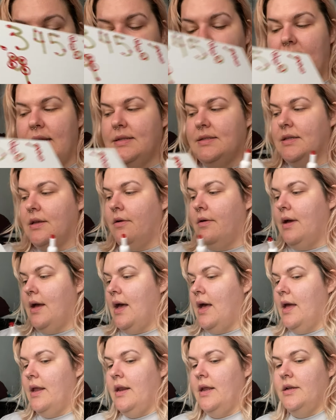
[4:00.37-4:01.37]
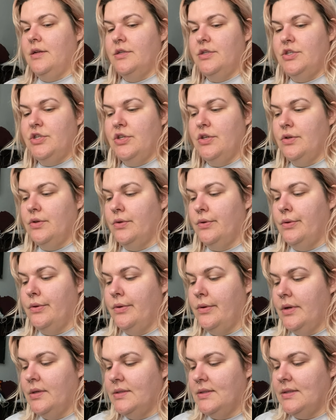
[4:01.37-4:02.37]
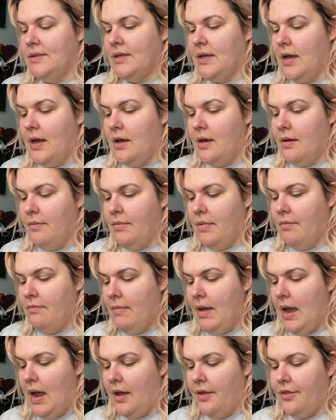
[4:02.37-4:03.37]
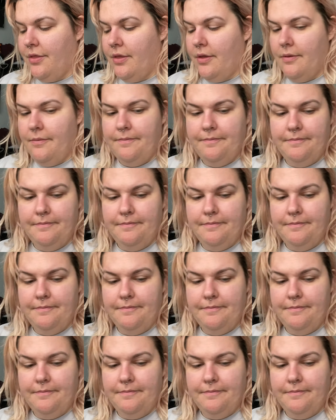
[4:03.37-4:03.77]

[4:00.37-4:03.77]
let's go ahead and do some math.